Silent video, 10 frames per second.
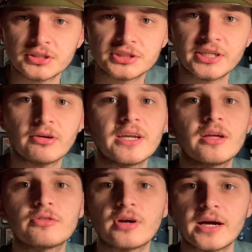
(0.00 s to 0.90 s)
share any
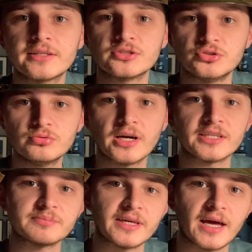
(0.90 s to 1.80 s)
other ideas you
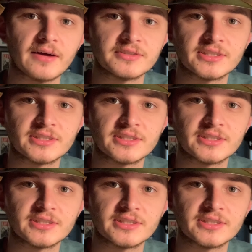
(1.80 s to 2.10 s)
guys may have to